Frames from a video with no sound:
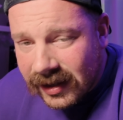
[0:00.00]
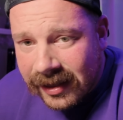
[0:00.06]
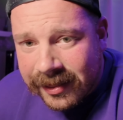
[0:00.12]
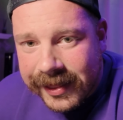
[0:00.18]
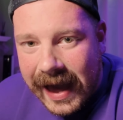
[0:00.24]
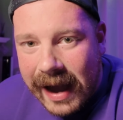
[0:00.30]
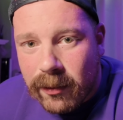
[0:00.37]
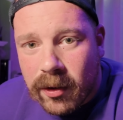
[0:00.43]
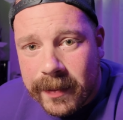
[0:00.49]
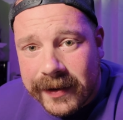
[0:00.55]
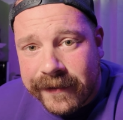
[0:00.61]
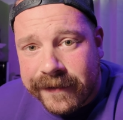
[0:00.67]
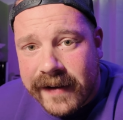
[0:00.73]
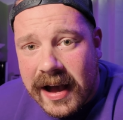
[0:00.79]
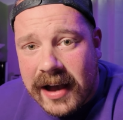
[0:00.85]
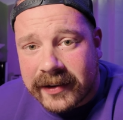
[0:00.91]
That will be
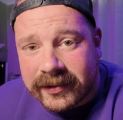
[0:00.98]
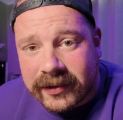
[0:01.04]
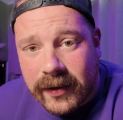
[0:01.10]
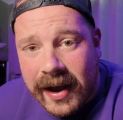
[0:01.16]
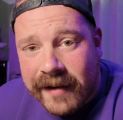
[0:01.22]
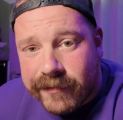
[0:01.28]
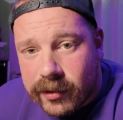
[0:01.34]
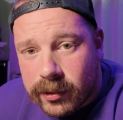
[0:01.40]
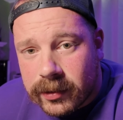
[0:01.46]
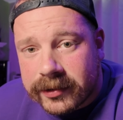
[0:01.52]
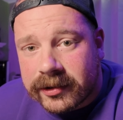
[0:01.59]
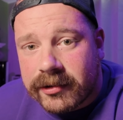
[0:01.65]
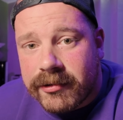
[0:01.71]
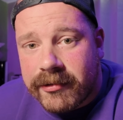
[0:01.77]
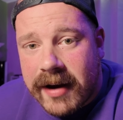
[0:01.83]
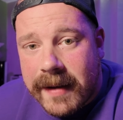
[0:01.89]
first. So
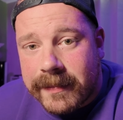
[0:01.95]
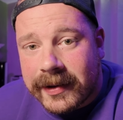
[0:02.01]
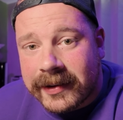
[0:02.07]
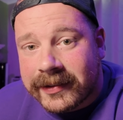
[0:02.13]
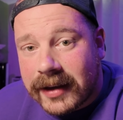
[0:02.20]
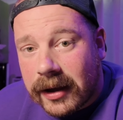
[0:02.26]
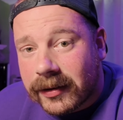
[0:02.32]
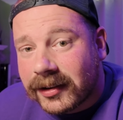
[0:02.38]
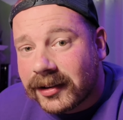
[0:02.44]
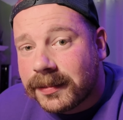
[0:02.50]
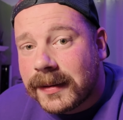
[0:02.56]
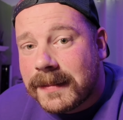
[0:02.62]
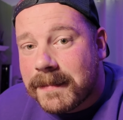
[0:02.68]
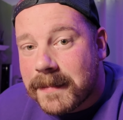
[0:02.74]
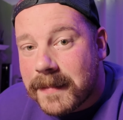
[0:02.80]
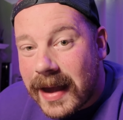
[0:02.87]
everyone's grip is going to
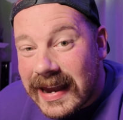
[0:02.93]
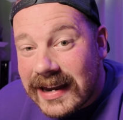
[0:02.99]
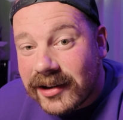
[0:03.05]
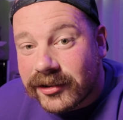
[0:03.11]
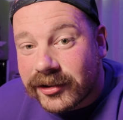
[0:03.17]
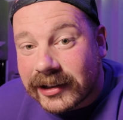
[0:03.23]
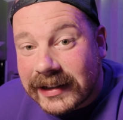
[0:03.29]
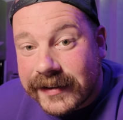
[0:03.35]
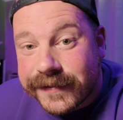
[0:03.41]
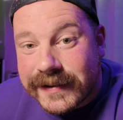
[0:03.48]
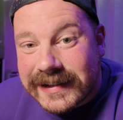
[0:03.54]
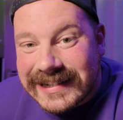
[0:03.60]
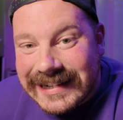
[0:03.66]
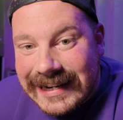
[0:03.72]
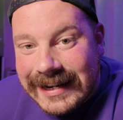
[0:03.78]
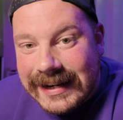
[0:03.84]
be majorly
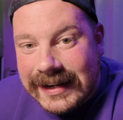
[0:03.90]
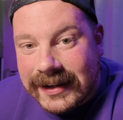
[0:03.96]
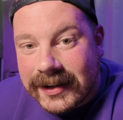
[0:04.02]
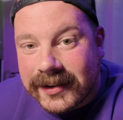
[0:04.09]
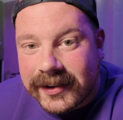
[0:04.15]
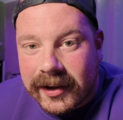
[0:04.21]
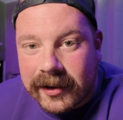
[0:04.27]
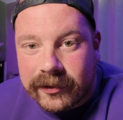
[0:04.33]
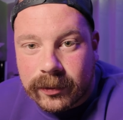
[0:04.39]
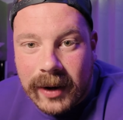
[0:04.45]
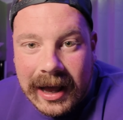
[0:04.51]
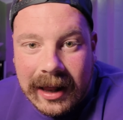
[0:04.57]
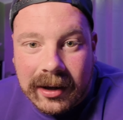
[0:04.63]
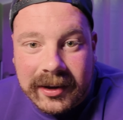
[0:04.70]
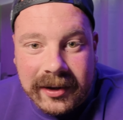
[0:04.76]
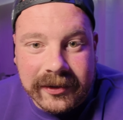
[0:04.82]
fatigued as
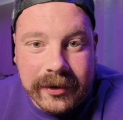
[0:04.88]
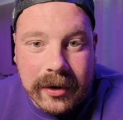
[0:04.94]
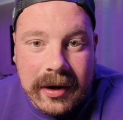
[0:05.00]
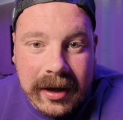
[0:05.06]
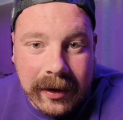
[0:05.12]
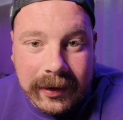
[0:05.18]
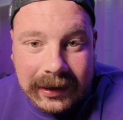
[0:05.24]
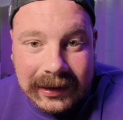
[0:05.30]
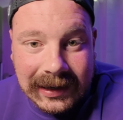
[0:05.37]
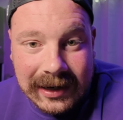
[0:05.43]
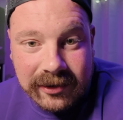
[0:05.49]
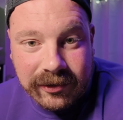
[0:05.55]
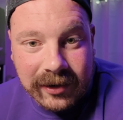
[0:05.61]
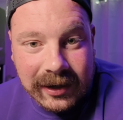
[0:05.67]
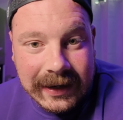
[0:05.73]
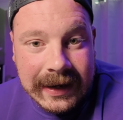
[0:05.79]
well, because you are going
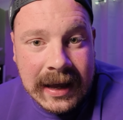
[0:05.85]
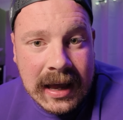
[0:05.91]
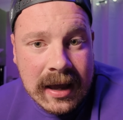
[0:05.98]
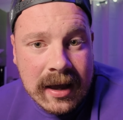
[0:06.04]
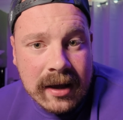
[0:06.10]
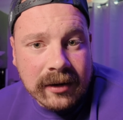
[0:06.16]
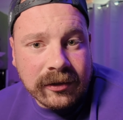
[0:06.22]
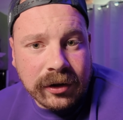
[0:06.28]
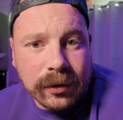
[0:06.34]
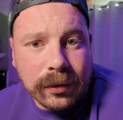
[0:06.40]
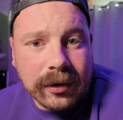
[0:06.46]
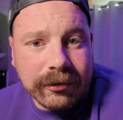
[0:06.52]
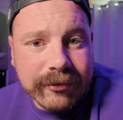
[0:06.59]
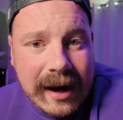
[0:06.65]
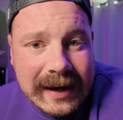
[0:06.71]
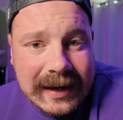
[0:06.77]
literally to
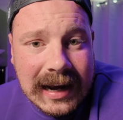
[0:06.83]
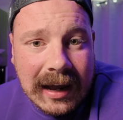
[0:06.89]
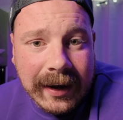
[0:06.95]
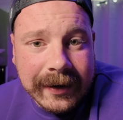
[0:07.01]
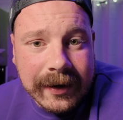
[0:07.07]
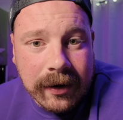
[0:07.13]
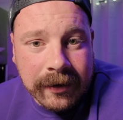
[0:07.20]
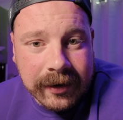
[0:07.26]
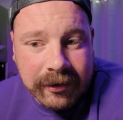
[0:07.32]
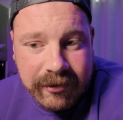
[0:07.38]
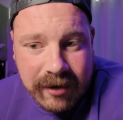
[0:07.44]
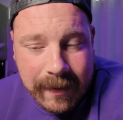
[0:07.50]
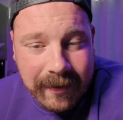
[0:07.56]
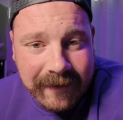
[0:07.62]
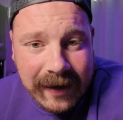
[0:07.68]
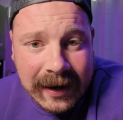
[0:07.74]
the red line on a
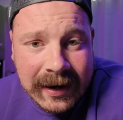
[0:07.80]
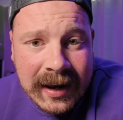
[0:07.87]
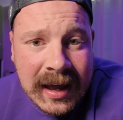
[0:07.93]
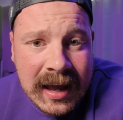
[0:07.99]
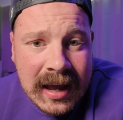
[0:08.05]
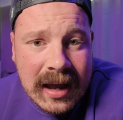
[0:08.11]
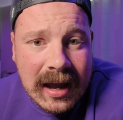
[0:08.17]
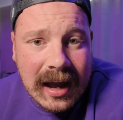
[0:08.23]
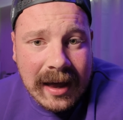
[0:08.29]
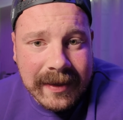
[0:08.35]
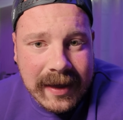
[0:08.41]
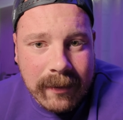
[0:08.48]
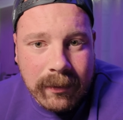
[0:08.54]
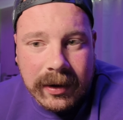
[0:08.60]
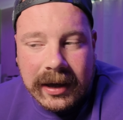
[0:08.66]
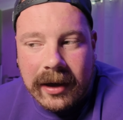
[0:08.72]
grip event.
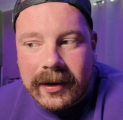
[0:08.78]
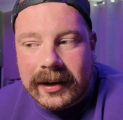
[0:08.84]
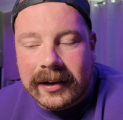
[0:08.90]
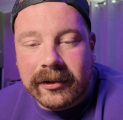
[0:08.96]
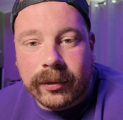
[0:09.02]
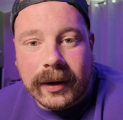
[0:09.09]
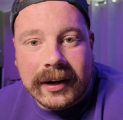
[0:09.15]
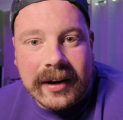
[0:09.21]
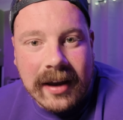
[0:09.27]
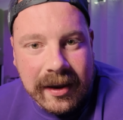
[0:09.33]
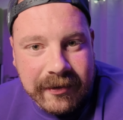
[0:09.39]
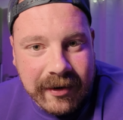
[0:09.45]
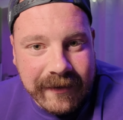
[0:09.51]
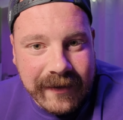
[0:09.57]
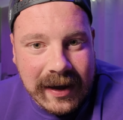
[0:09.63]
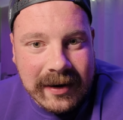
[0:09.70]
And then we're going into
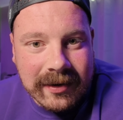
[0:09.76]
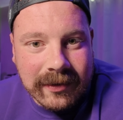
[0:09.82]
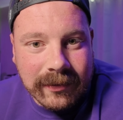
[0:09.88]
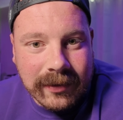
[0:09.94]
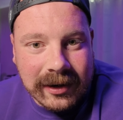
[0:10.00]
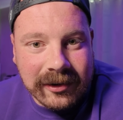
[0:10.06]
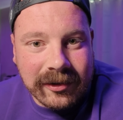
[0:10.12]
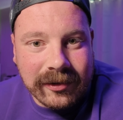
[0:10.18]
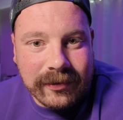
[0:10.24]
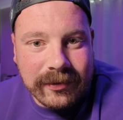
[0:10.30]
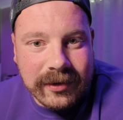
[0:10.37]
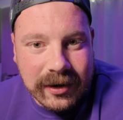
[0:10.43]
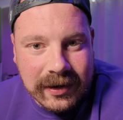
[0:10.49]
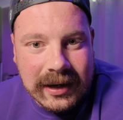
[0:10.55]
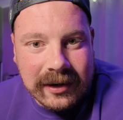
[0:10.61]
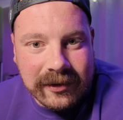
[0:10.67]
another event, which
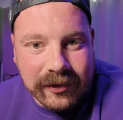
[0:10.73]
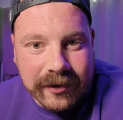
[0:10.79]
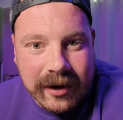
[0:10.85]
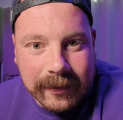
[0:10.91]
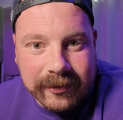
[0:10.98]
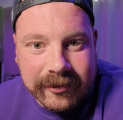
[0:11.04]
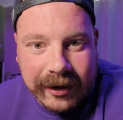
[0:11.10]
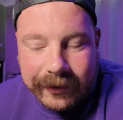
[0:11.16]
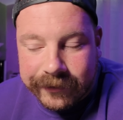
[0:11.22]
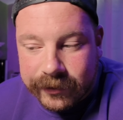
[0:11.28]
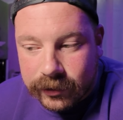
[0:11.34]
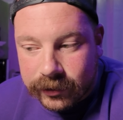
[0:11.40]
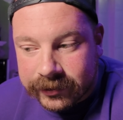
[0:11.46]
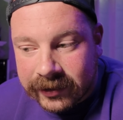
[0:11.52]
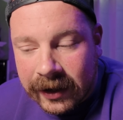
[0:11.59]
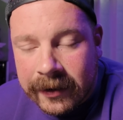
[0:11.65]
you need your grip strength
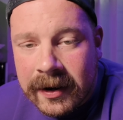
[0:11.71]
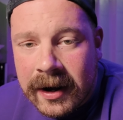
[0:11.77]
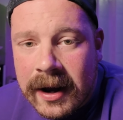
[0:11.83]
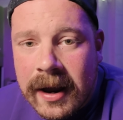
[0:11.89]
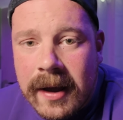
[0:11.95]
for. So